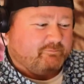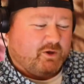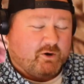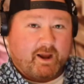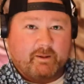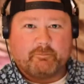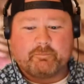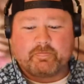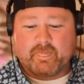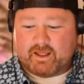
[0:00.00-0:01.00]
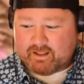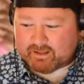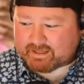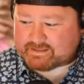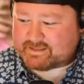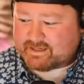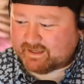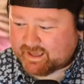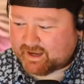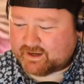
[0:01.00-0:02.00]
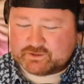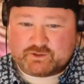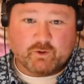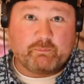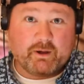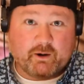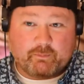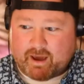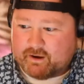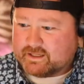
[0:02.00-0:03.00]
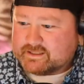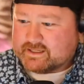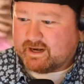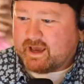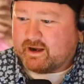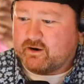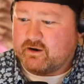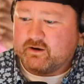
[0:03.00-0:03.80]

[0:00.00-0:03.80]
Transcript: Okay, let's get to it. Pitter patter. Let's get at her.